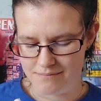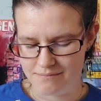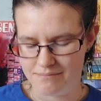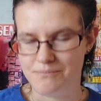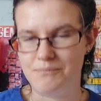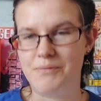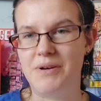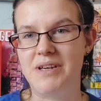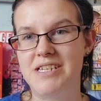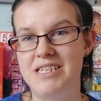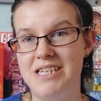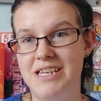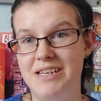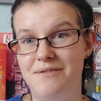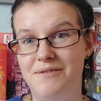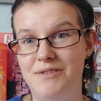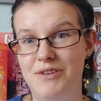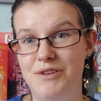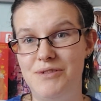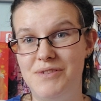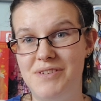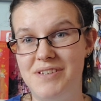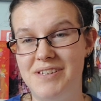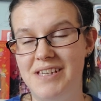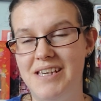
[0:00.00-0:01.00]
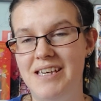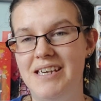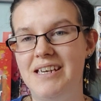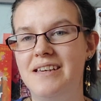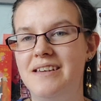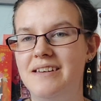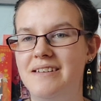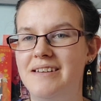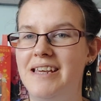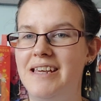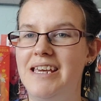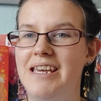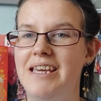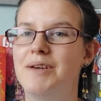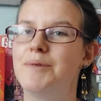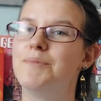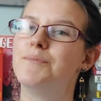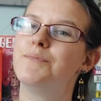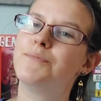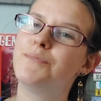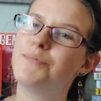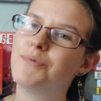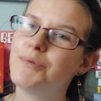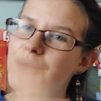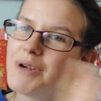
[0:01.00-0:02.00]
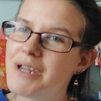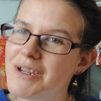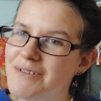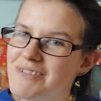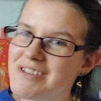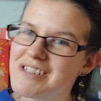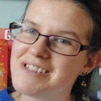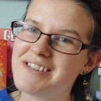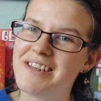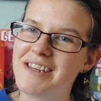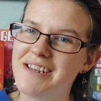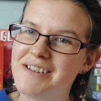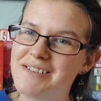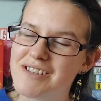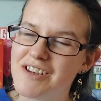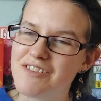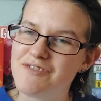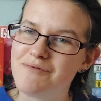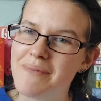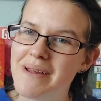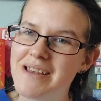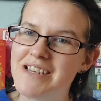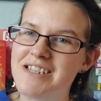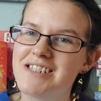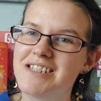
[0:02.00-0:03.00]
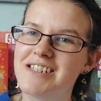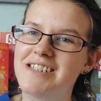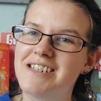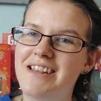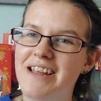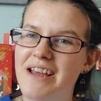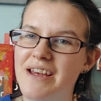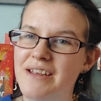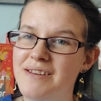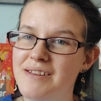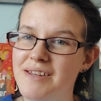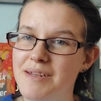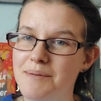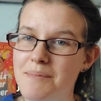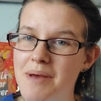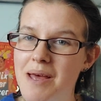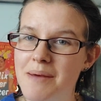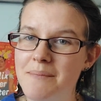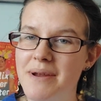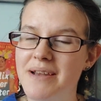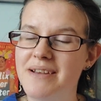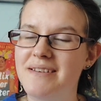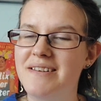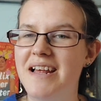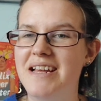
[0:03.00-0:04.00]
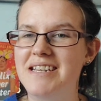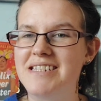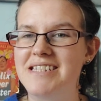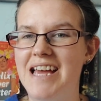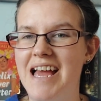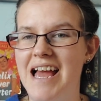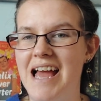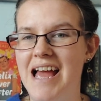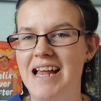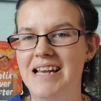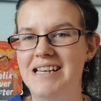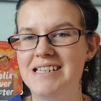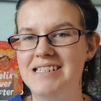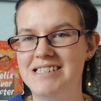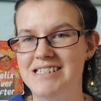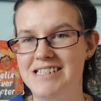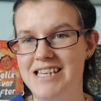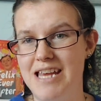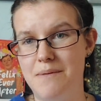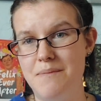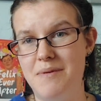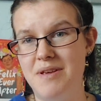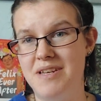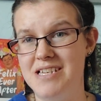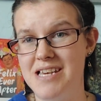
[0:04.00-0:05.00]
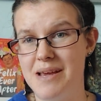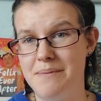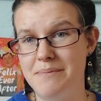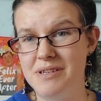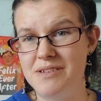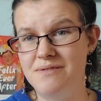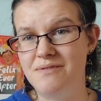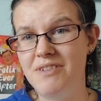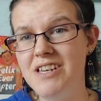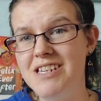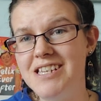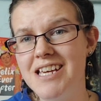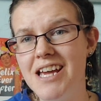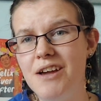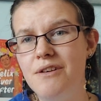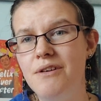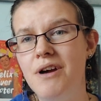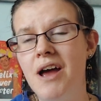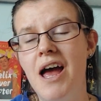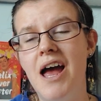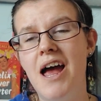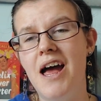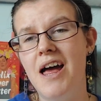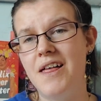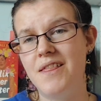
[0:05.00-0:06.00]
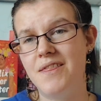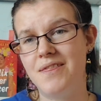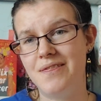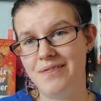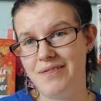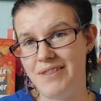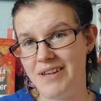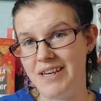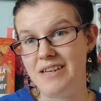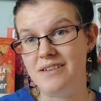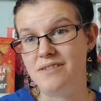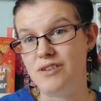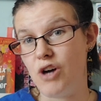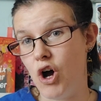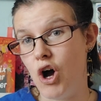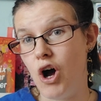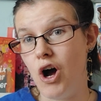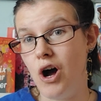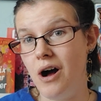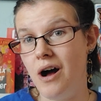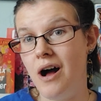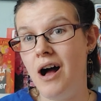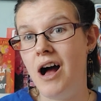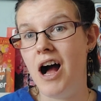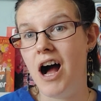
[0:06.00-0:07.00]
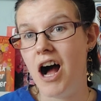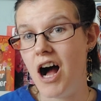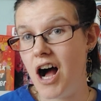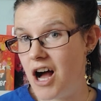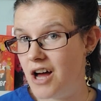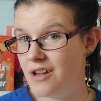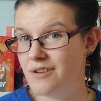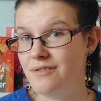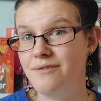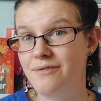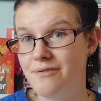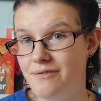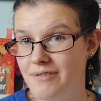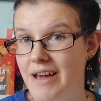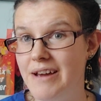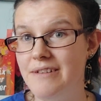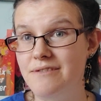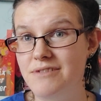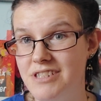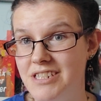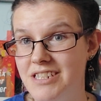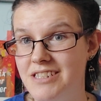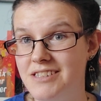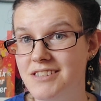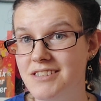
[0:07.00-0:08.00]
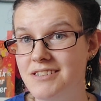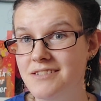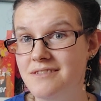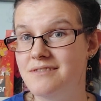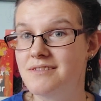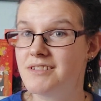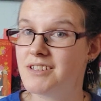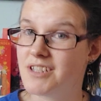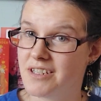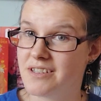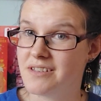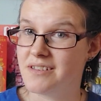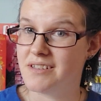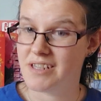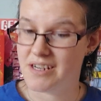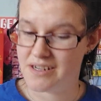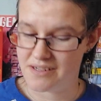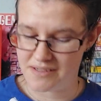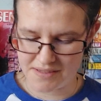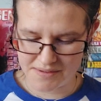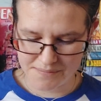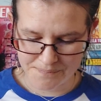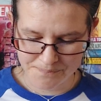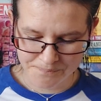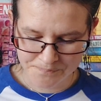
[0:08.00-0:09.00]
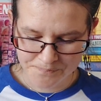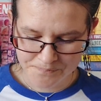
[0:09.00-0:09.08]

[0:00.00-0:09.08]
which if you see the previous things I've mentioned, that is the Mermaid Letter and Jamie and Shabba's video, these are unfounded concerns.